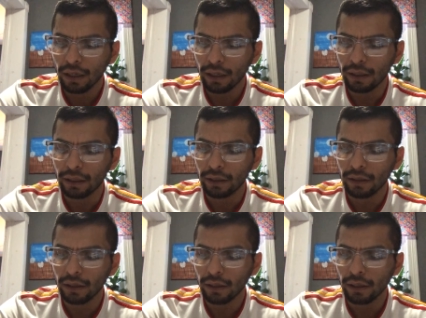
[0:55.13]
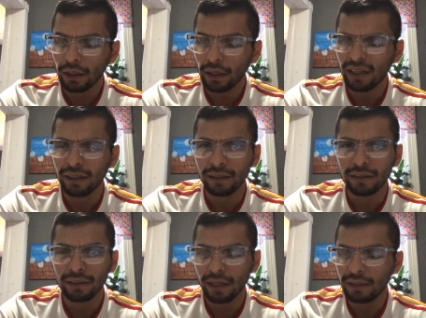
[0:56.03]
and it's
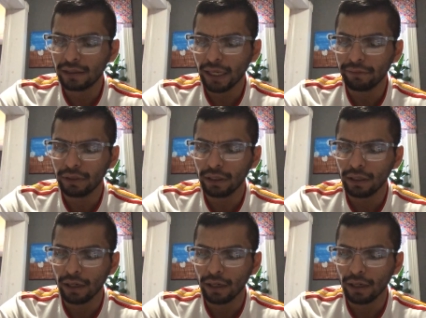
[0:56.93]
not the same thing